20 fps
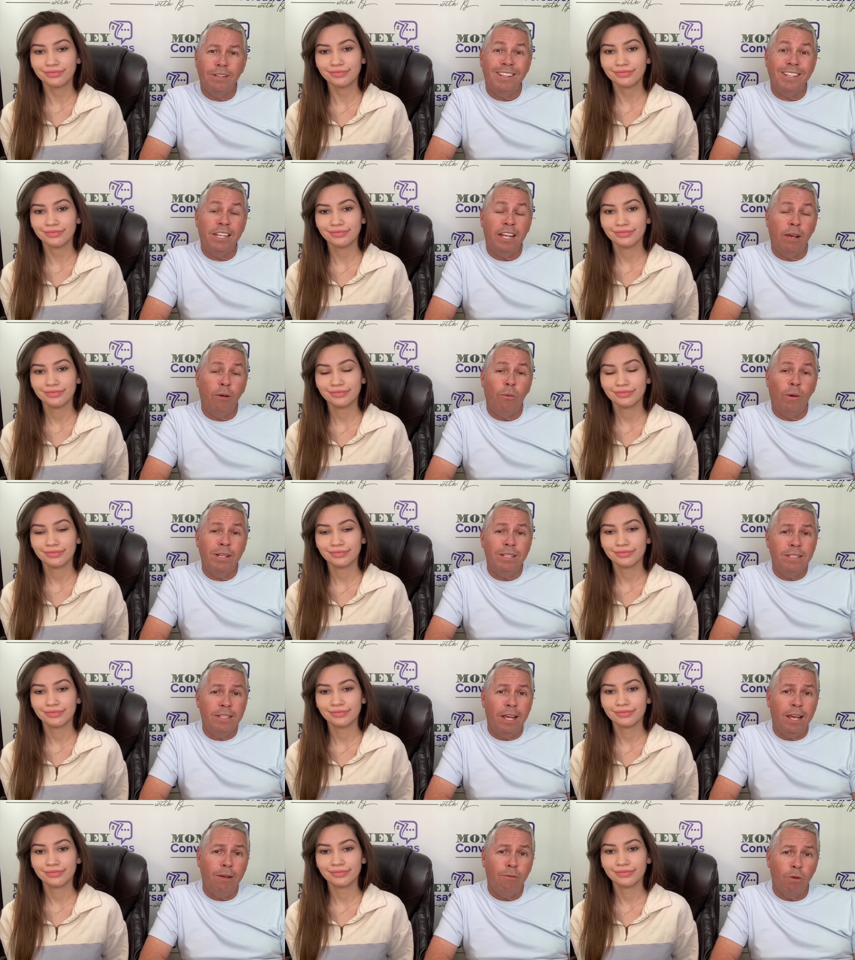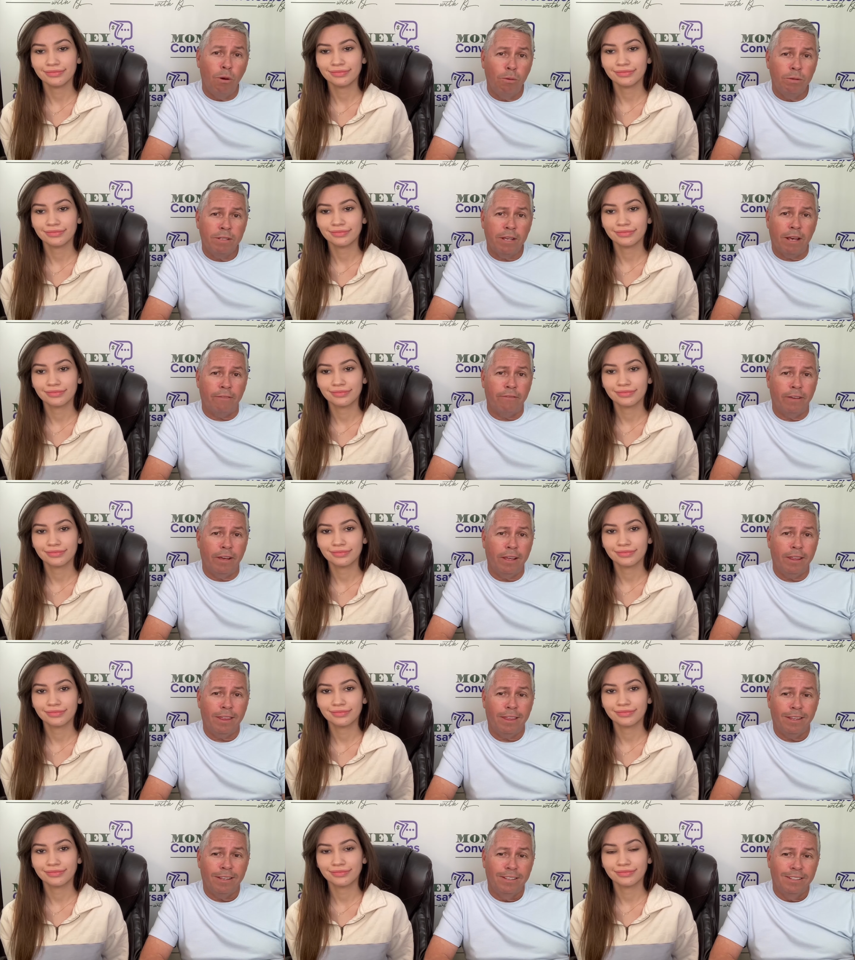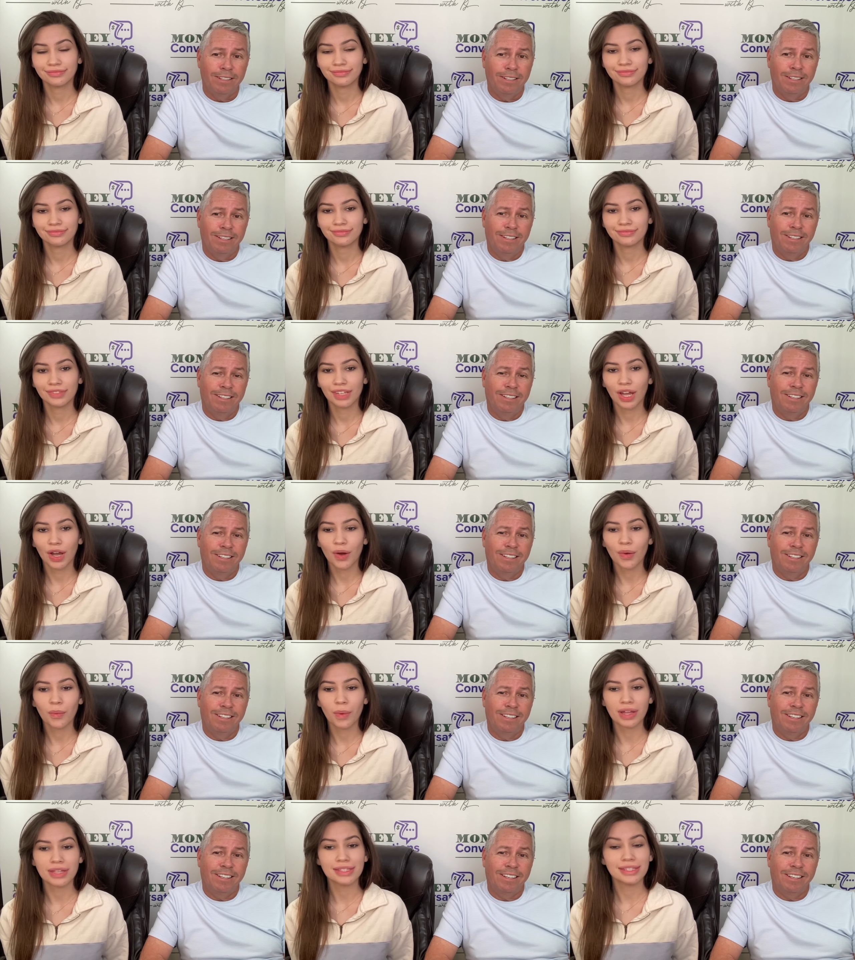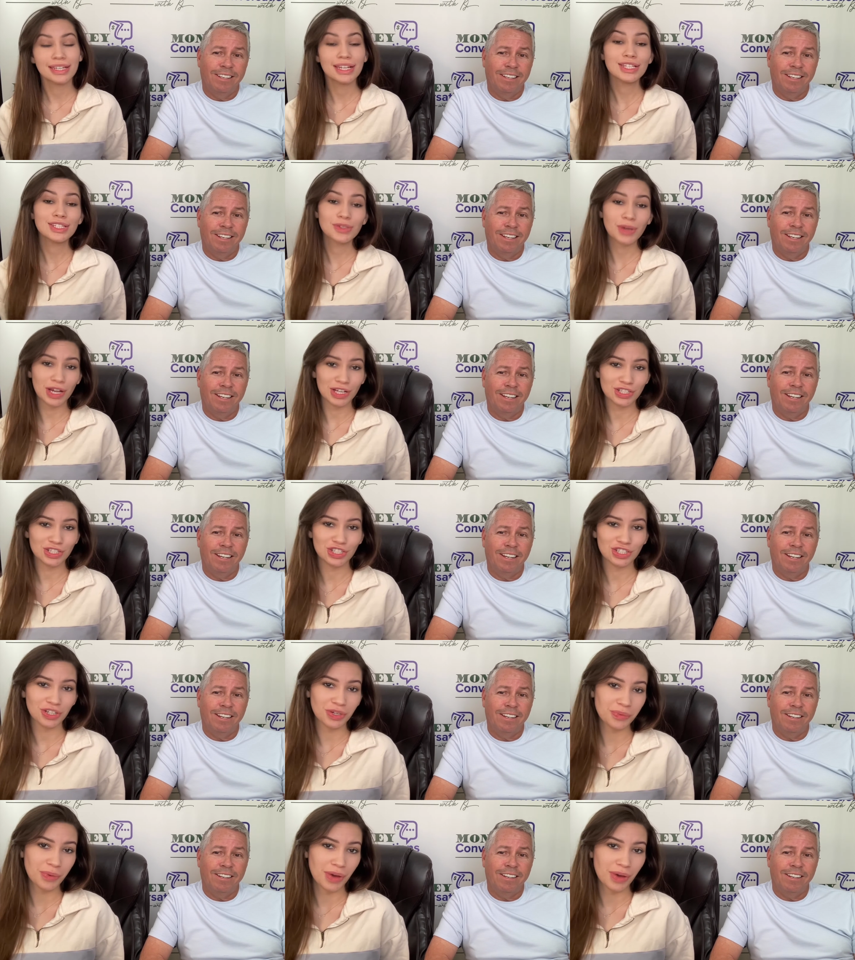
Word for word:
Speaker 1: of the day, Wednesday. What was that, Faith?
Speaker 2: Wednesday's question